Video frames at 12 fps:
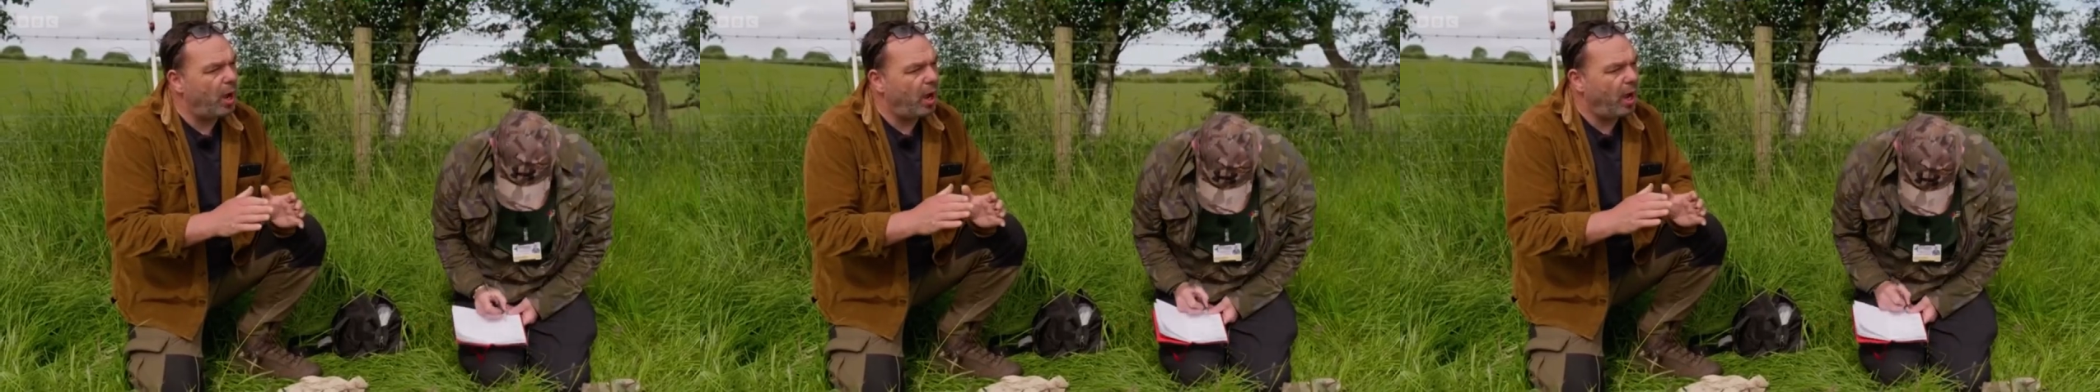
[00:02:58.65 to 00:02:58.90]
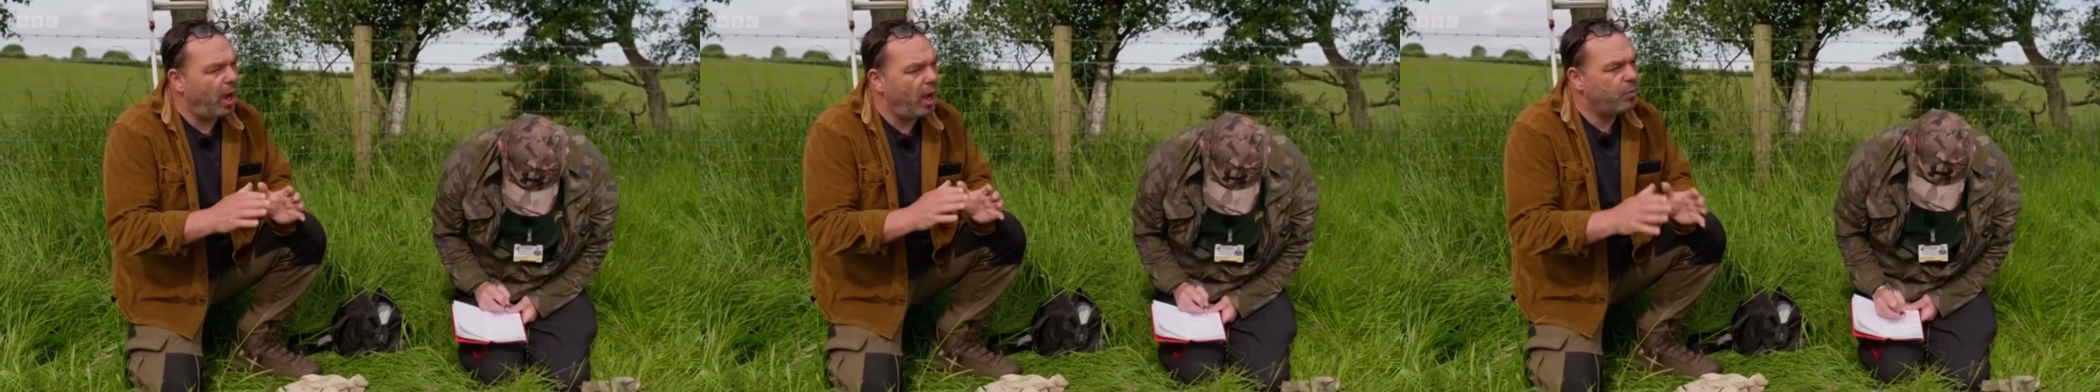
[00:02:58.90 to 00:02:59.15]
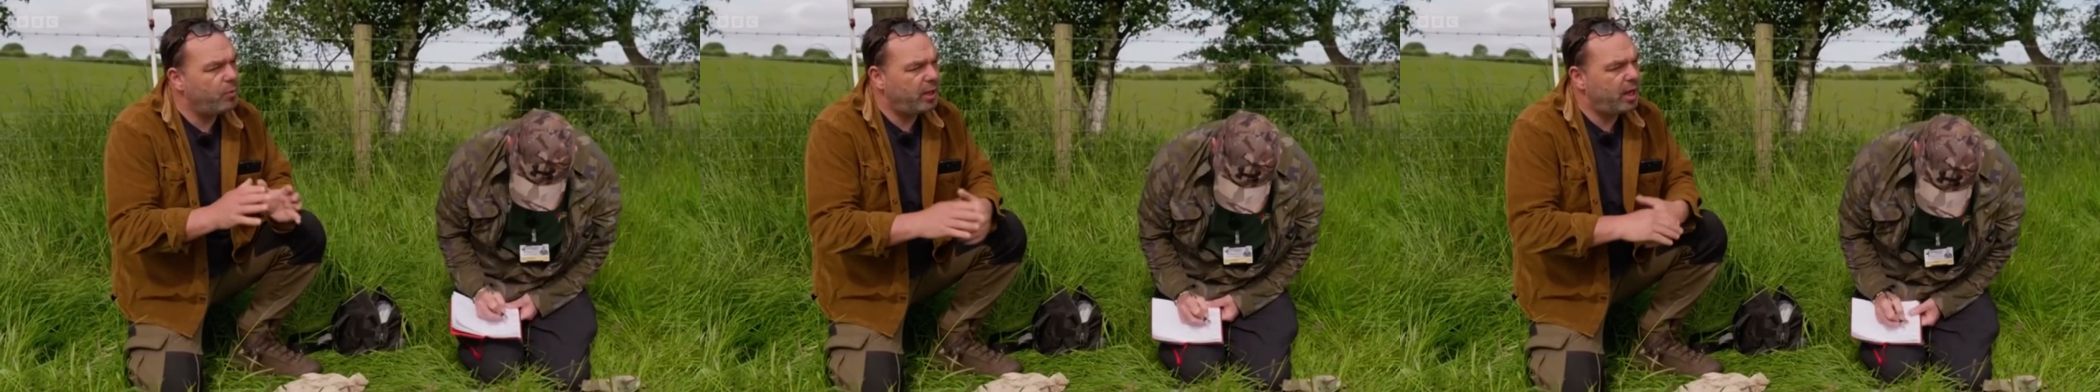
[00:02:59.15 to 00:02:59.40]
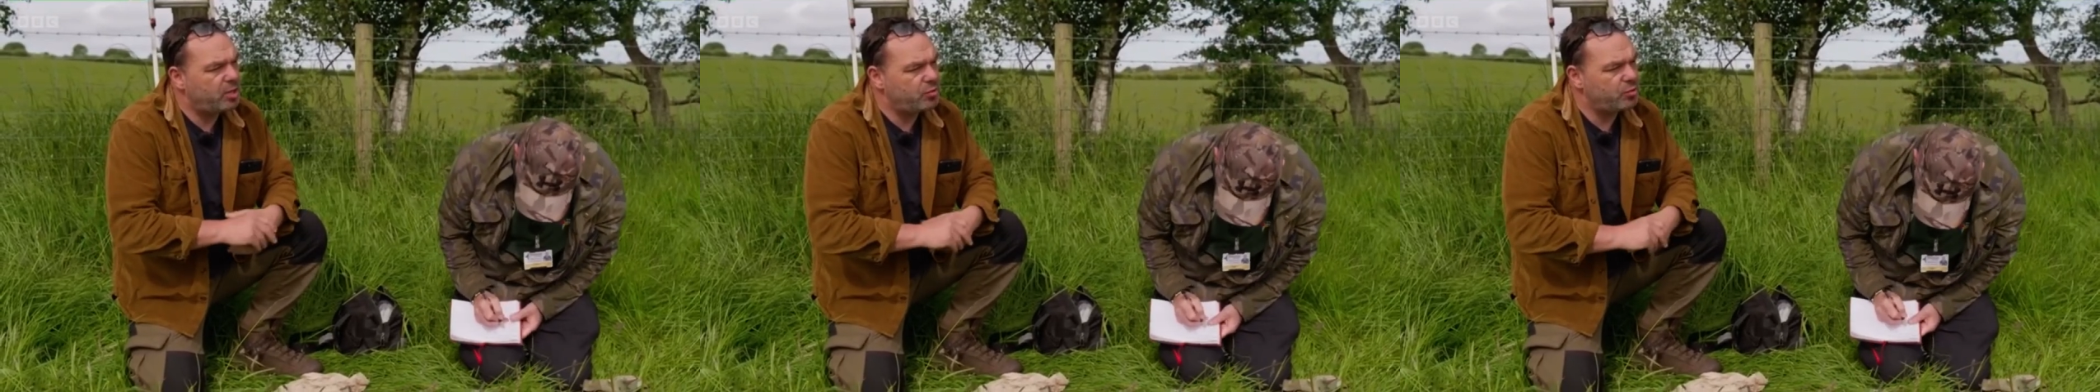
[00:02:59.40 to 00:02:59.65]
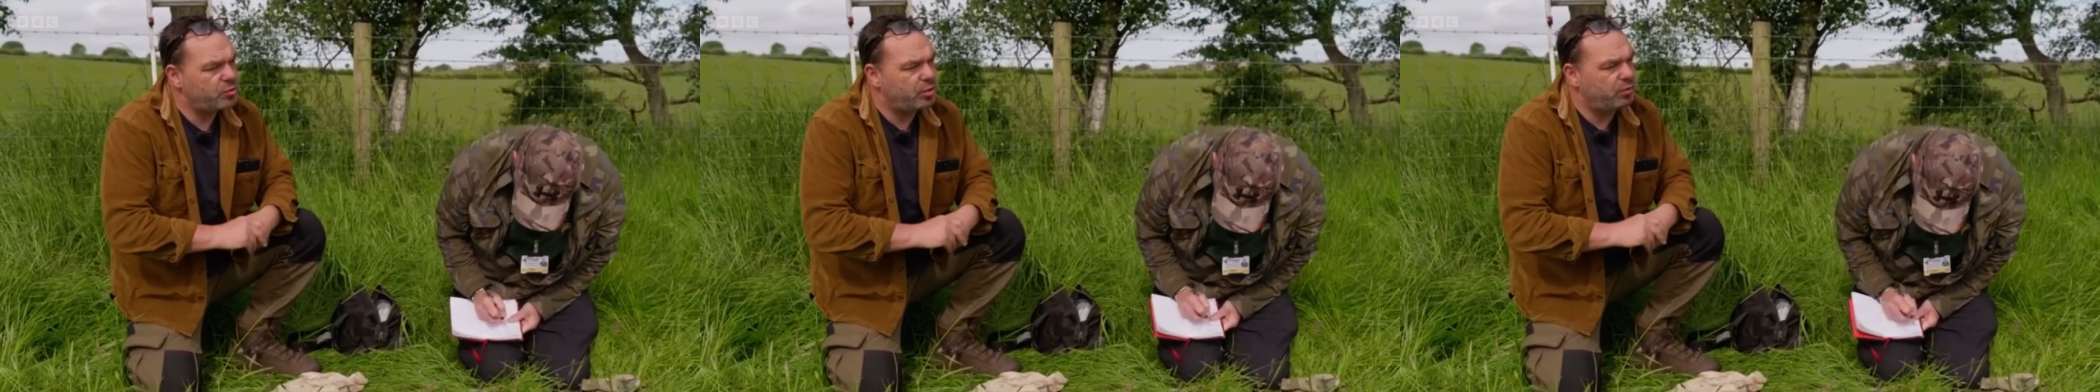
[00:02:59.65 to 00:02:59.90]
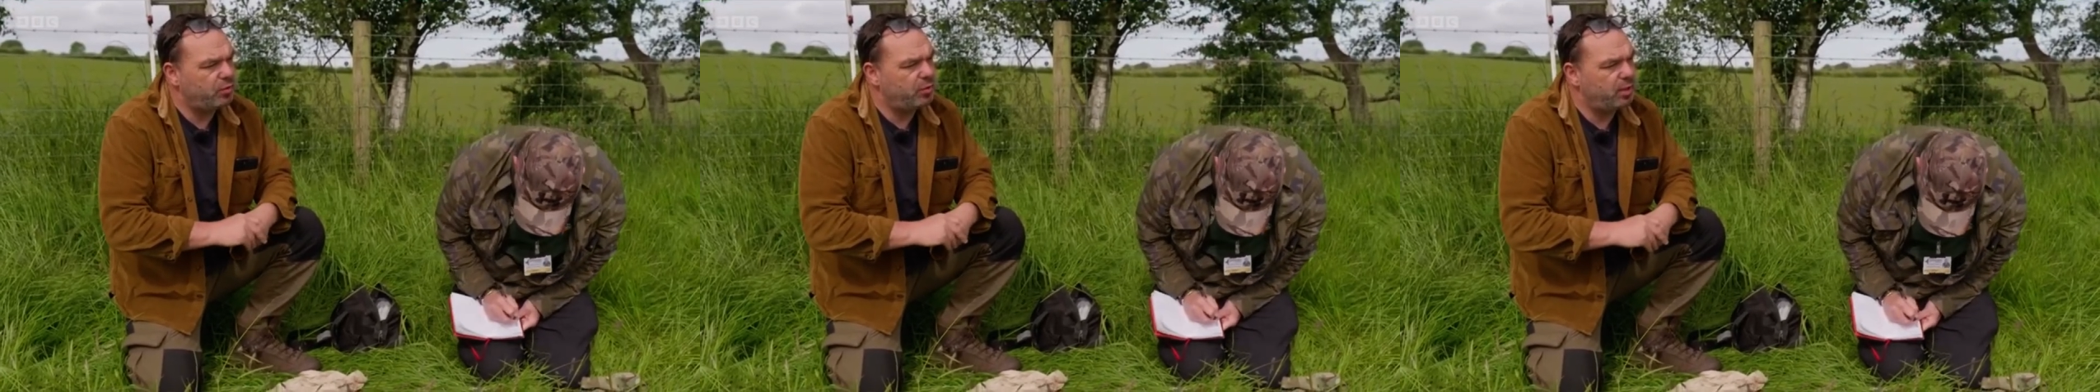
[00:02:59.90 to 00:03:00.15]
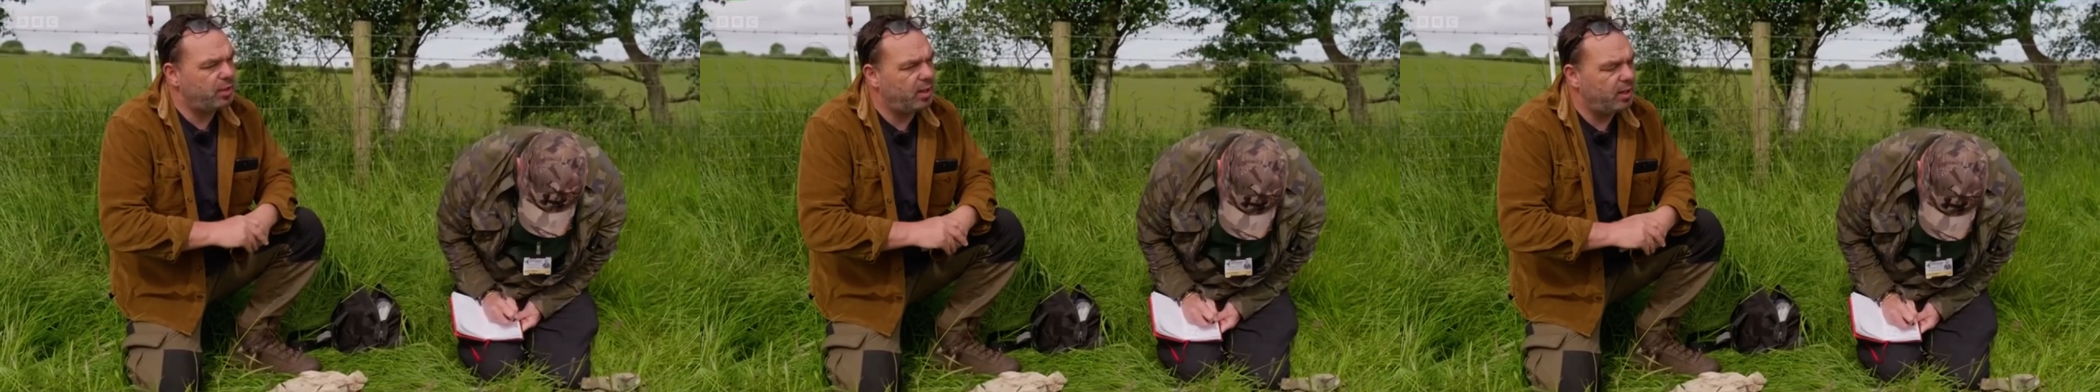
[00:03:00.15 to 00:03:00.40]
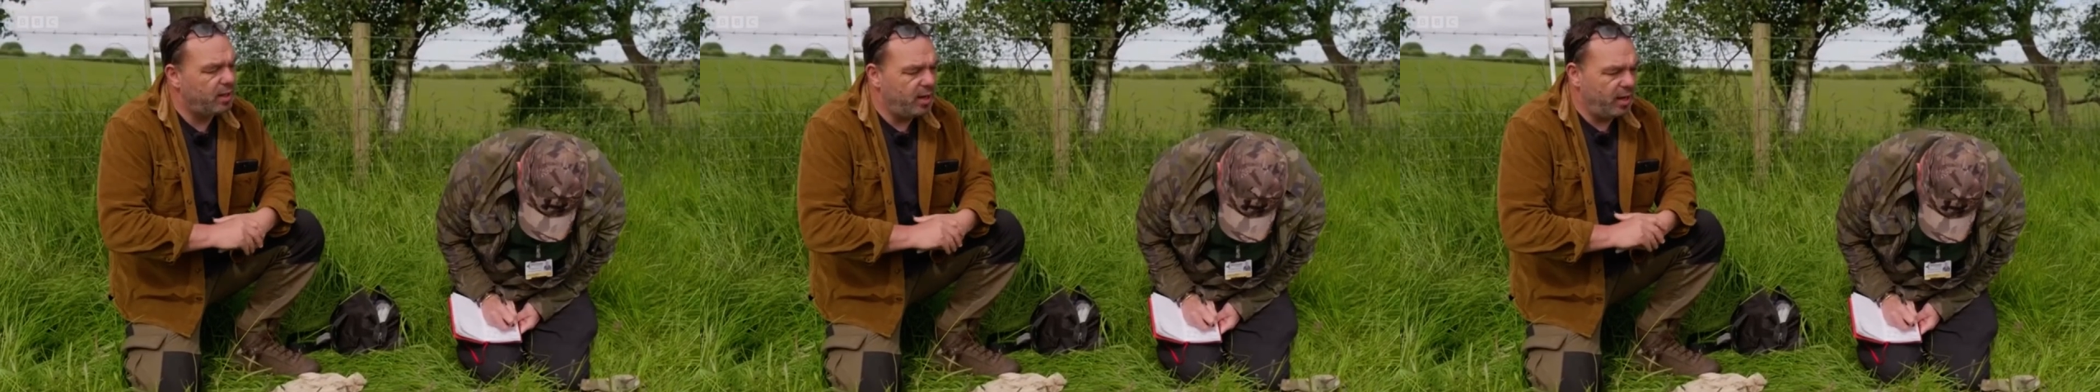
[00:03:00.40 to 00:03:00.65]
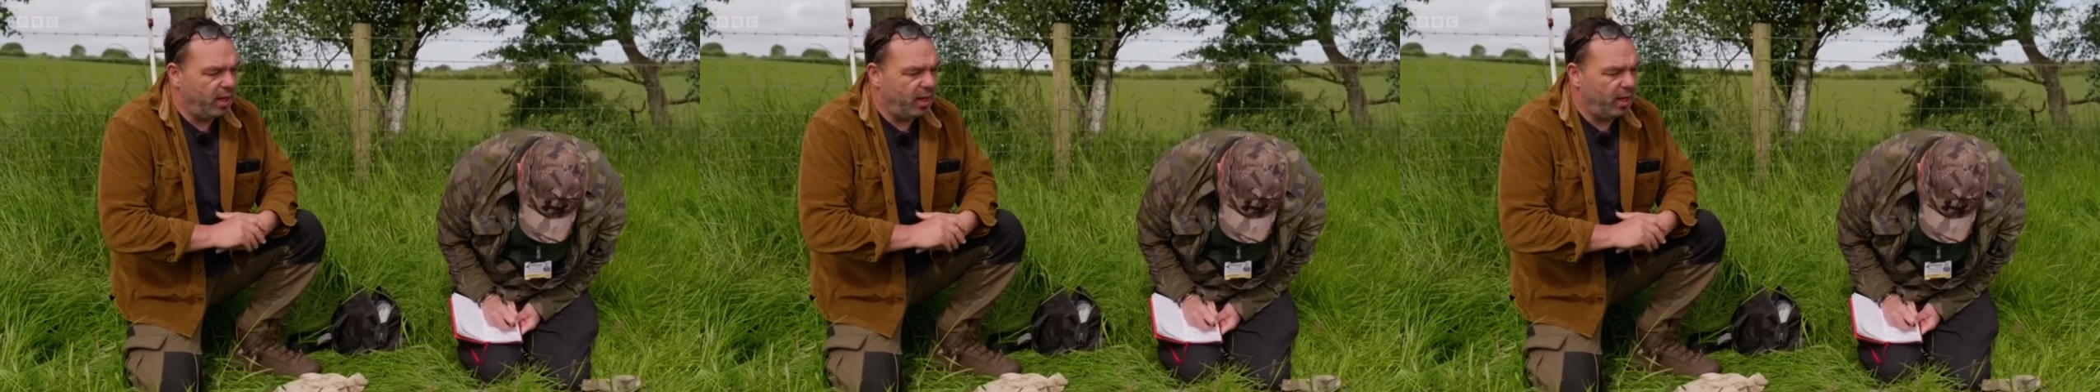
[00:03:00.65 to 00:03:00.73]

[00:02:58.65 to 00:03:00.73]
how kestrels are doing here,